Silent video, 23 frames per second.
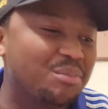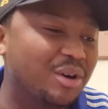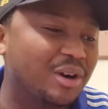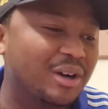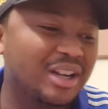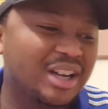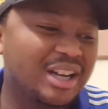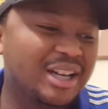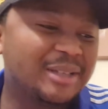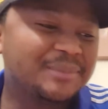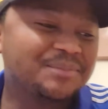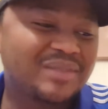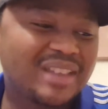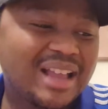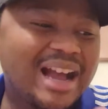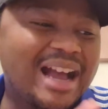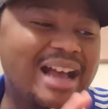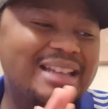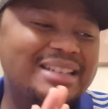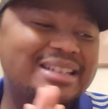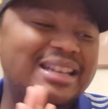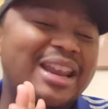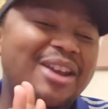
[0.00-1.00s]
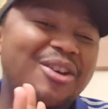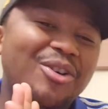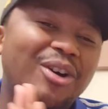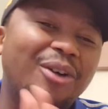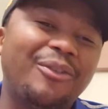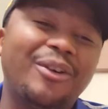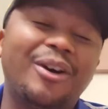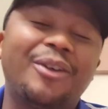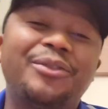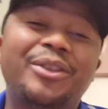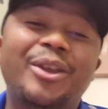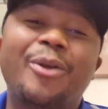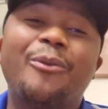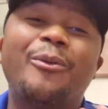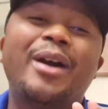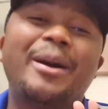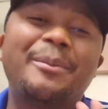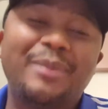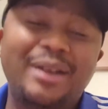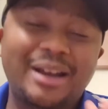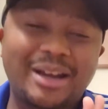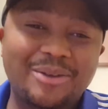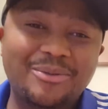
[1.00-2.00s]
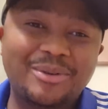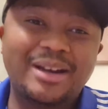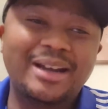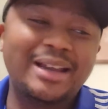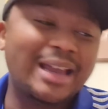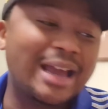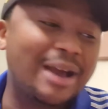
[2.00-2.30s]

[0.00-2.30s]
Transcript: But guys, enough of the rambling, right?